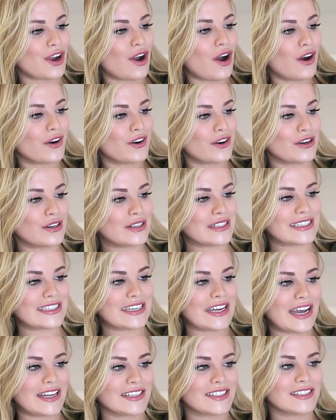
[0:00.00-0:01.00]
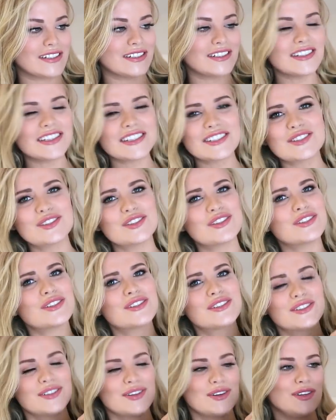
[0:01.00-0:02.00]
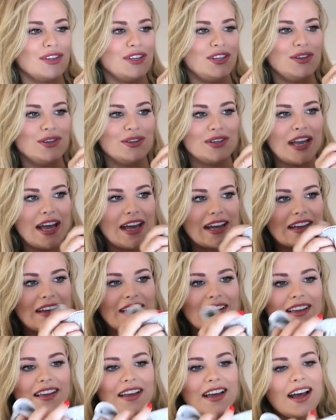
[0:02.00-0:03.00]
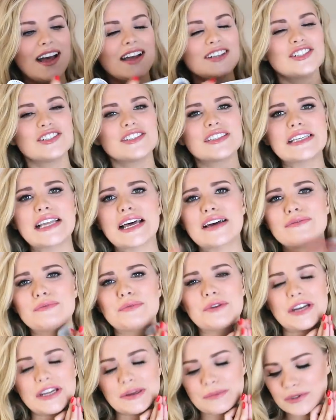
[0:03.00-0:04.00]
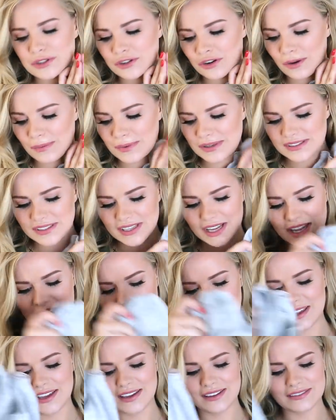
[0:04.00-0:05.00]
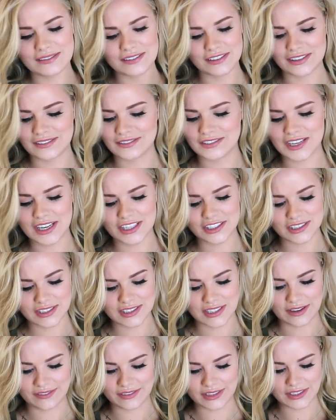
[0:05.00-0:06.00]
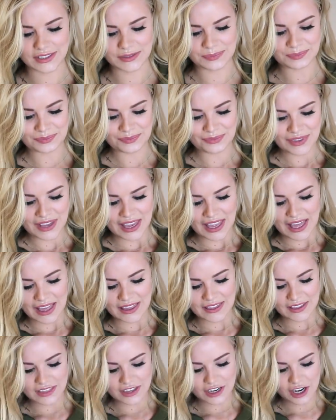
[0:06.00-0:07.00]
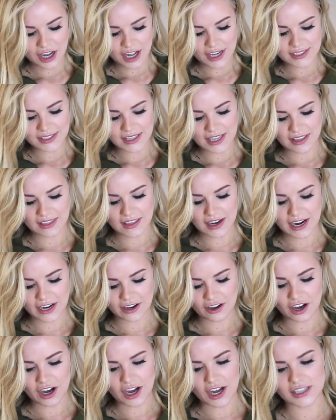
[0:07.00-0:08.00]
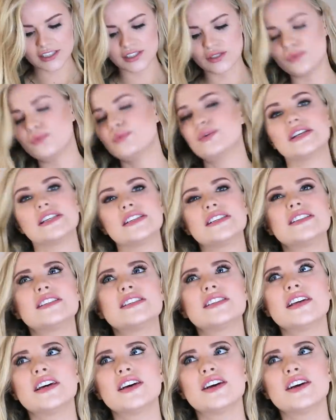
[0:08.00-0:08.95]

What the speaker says: coral tassel. It's just so cute. Like, I just love pretty pajamas. I just love it. And then the last thing that I got was